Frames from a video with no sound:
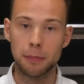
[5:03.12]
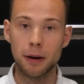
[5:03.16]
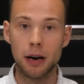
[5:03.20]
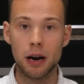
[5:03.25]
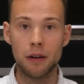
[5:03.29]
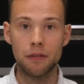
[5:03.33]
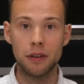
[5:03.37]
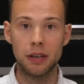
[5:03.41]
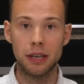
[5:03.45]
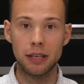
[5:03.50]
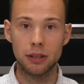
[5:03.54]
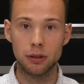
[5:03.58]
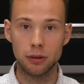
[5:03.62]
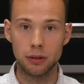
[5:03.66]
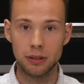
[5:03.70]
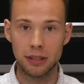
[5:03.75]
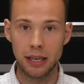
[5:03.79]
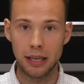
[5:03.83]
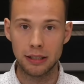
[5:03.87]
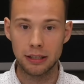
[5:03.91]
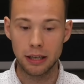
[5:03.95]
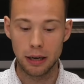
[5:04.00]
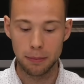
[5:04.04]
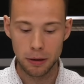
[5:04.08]
part of the initial
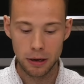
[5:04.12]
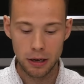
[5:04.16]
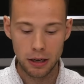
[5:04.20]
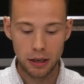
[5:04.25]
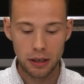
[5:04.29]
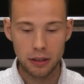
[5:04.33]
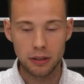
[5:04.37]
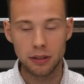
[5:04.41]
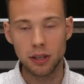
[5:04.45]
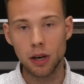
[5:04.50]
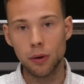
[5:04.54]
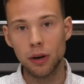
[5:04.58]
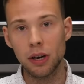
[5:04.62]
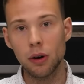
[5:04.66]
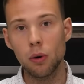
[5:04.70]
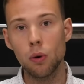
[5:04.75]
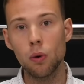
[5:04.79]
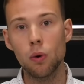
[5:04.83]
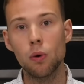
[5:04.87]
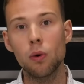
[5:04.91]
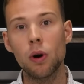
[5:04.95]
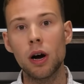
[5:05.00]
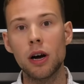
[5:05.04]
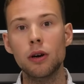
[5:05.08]
setup. So it
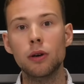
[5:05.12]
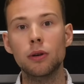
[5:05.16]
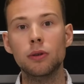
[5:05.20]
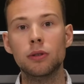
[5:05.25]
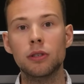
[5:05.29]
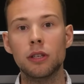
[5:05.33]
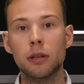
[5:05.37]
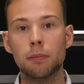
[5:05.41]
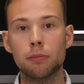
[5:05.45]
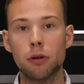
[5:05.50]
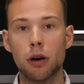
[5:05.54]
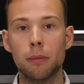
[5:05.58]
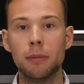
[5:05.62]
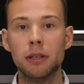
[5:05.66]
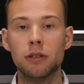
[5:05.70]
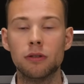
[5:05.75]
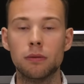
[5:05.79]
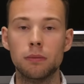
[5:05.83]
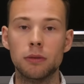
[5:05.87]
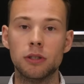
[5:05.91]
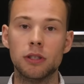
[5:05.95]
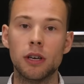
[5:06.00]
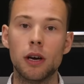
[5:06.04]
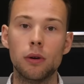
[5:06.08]
all owes to the promise
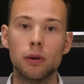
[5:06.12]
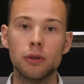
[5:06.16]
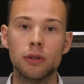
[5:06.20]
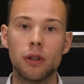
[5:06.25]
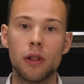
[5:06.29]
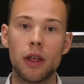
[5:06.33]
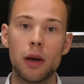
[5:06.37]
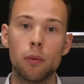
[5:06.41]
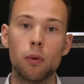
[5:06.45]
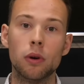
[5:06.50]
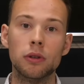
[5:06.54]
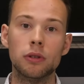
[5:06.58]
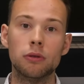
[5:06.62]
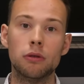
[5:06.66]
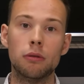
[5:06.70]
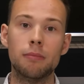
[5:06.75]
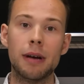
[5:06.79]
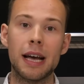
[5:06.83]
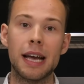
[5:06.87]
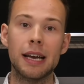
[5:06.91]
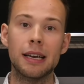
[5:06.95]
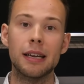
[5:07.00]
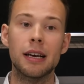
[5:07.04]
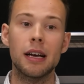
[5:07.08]
from Sonos that they want to
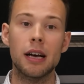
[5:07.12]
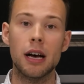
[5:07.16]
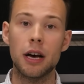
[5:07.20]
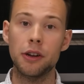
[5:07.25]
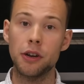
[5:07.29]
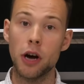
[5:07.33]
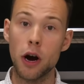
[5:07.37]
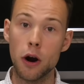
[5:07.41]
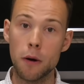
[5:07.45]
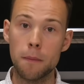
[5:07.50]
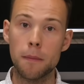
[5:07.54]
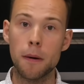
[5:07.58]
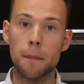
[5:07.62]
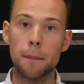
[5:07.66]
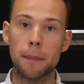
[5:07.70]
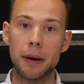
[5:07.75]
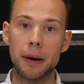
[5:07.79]
remain an open